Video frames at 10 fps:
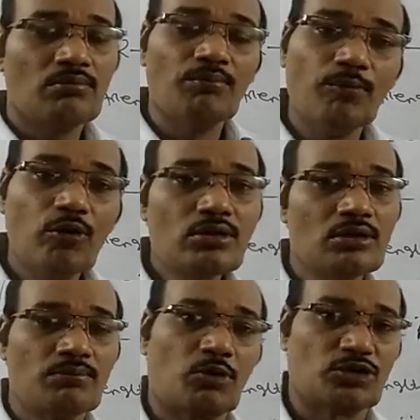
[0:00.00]

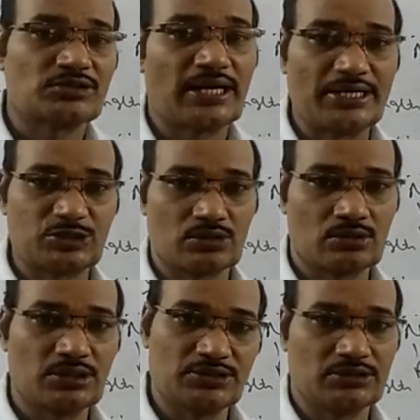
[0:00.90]
more plus sign is
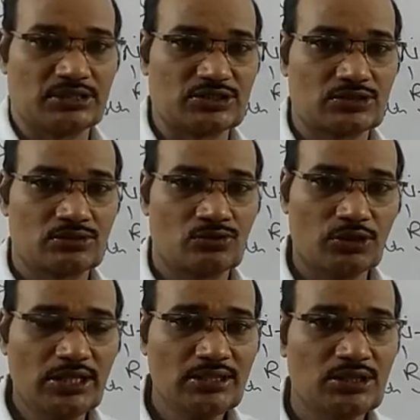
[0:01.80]
nothing else.
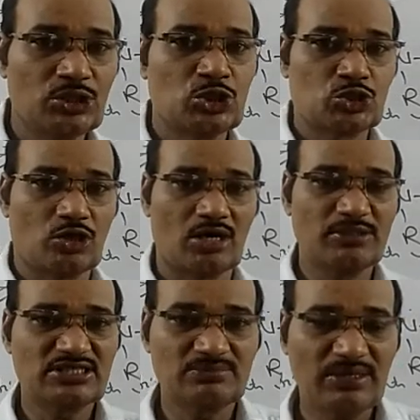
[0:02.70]
Okay, so
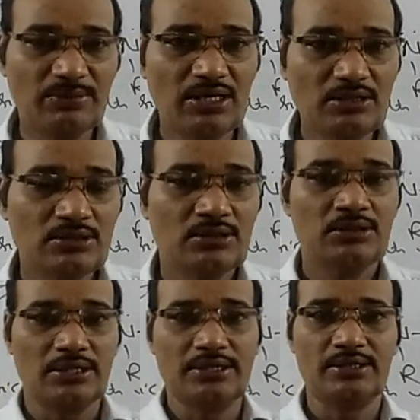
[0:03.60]
always
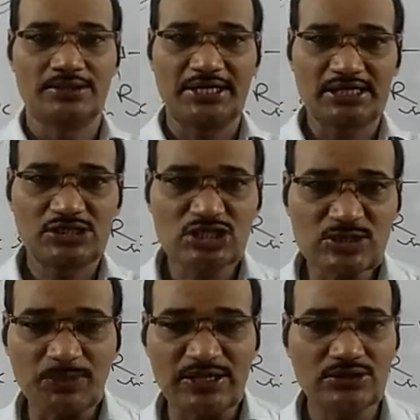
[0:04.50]
remember in
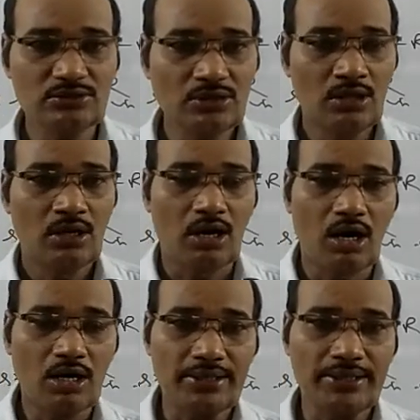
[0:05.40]
gaseous phase
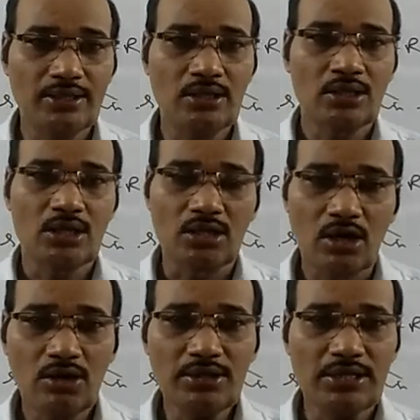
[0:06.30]
or in
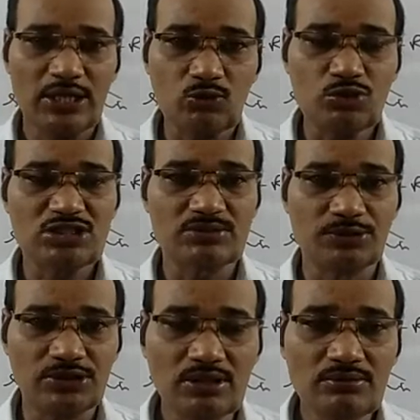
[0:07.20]
non-aqueous
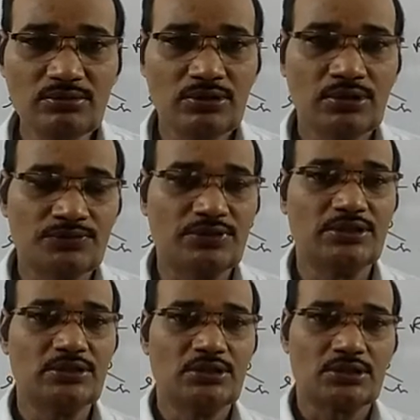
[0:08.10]
medium,
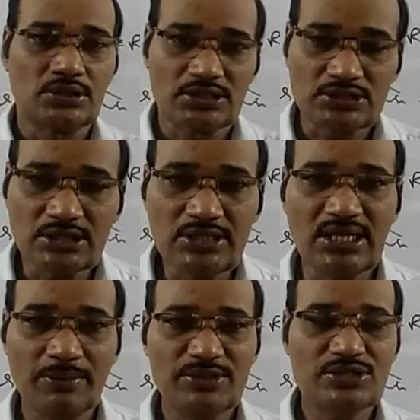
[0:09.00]
the tertiary
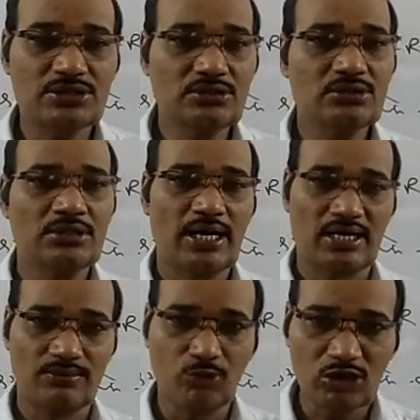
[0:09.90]
amines
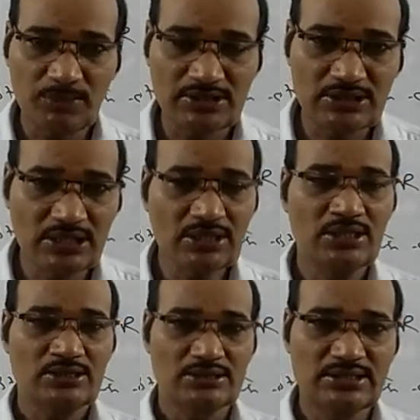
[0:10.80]
are more
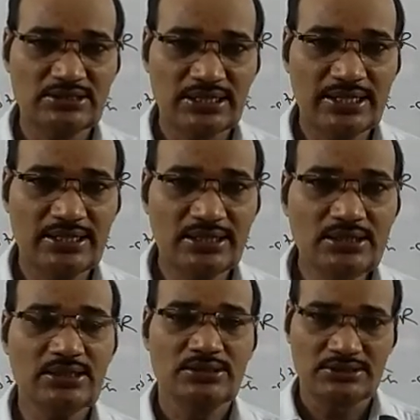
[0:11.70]
basic, then
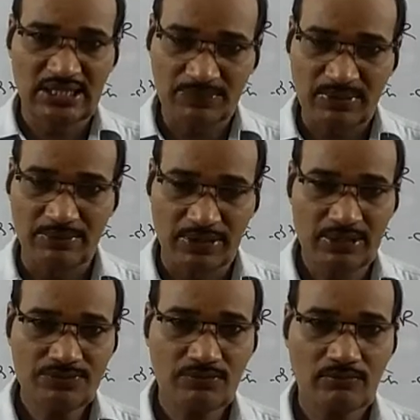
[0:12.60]
secondary, then
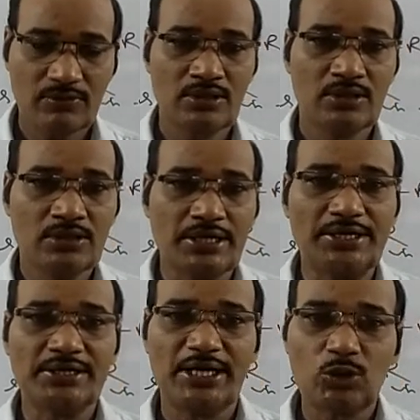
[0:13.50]
primary.
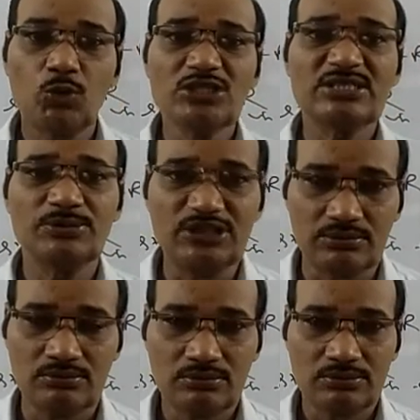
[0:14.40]
In aqueous
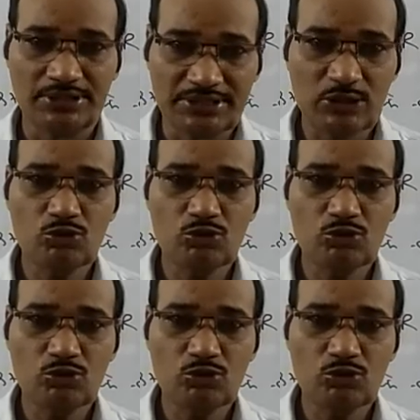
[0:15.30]
medium, when